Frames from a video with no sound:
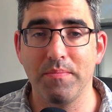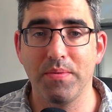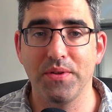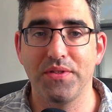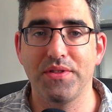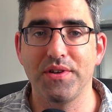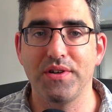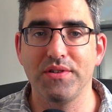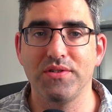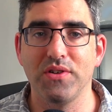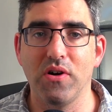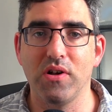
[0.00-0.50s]
But
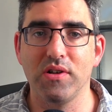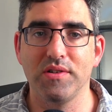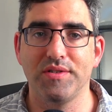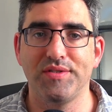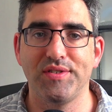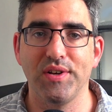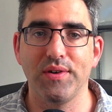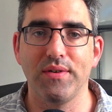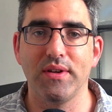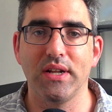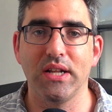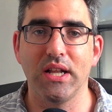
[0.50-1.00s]
there's
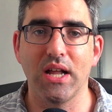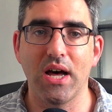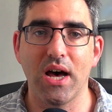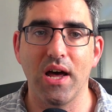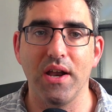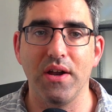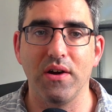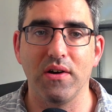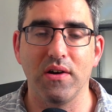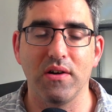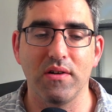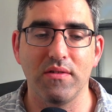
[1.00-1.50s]
also a
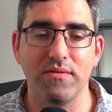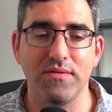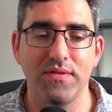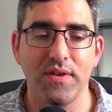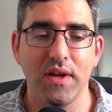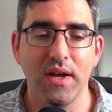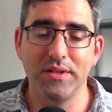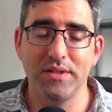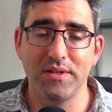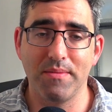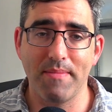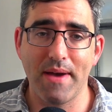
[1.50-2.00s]
lot of
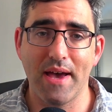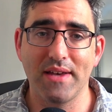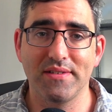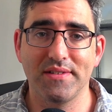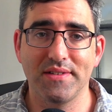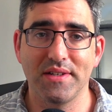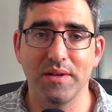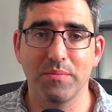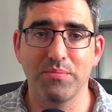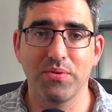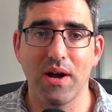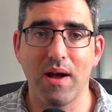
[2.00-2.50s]

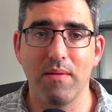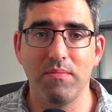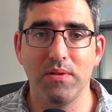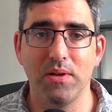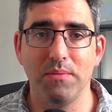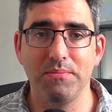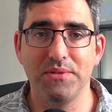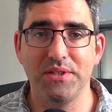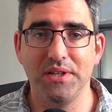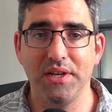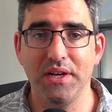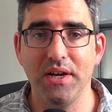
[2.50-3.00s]
domestic
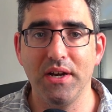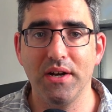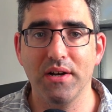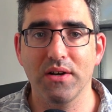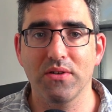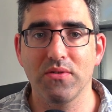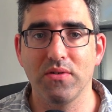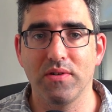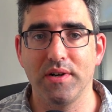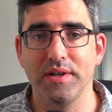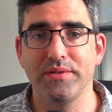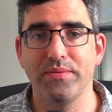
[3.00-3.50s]
problems here, of
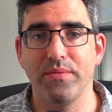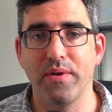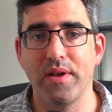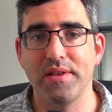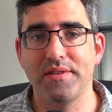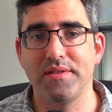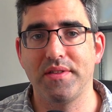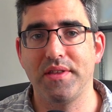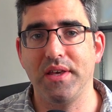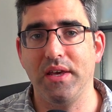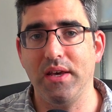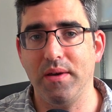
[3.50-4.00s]
course,
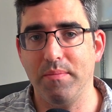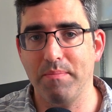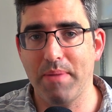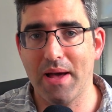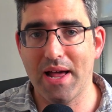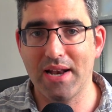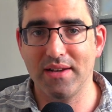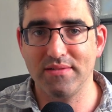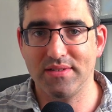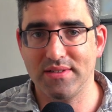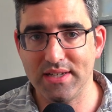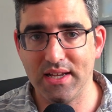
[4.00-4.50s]
with the
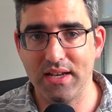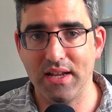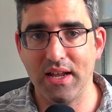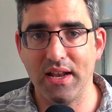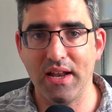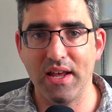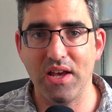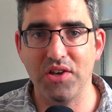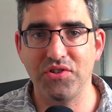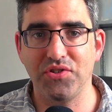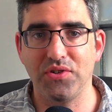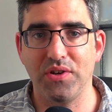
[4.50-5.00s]

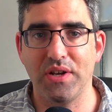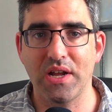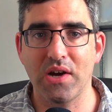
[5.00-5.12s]
Palestinian issue.